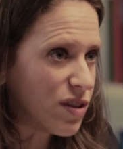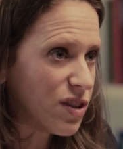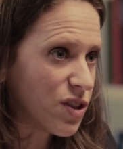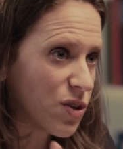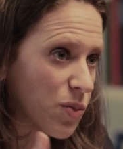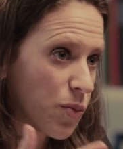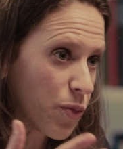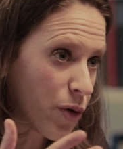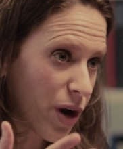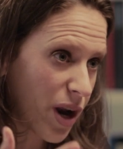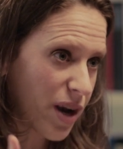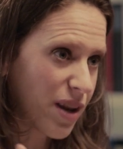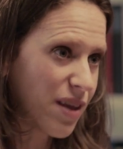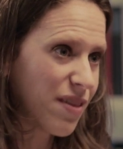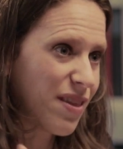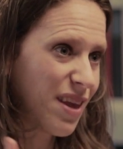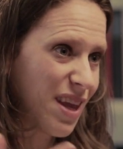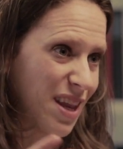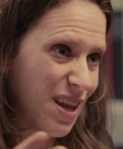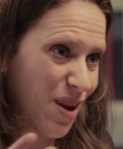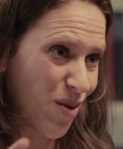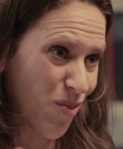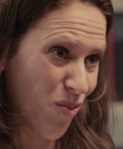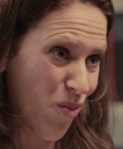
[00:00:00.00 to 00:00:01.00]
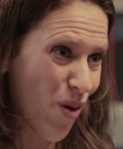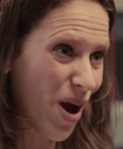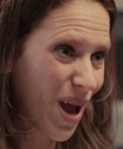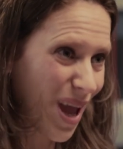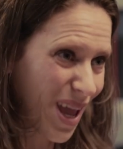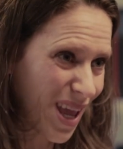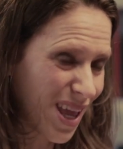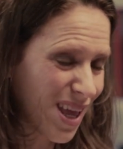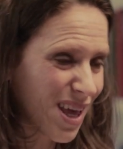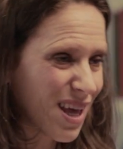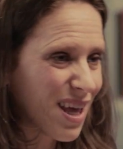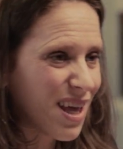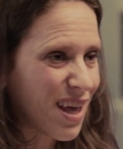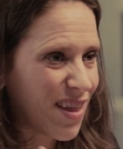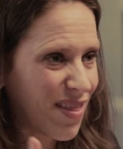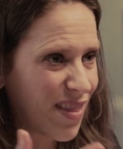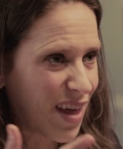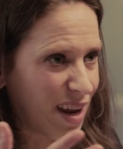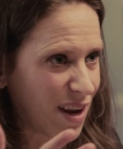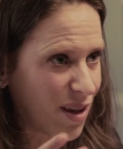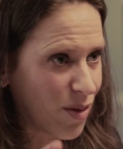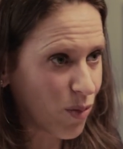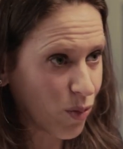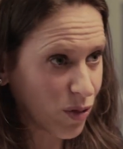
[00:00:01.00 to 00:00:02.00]
was interpreted in a way
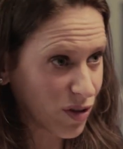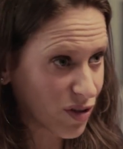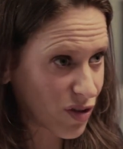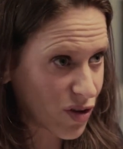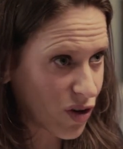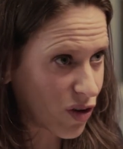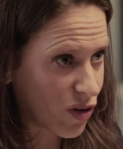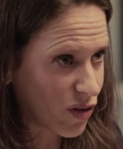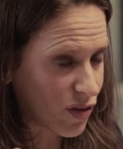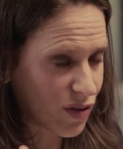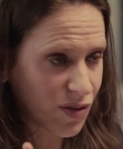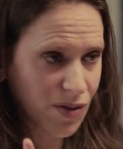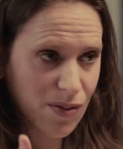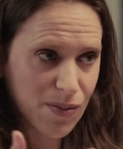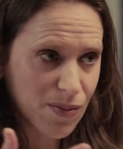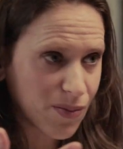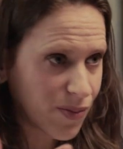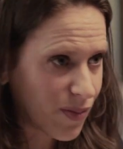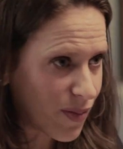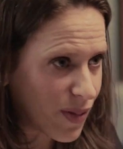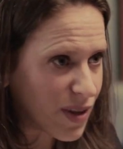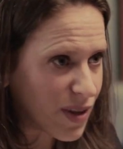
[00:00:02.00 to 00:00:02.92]
that it was not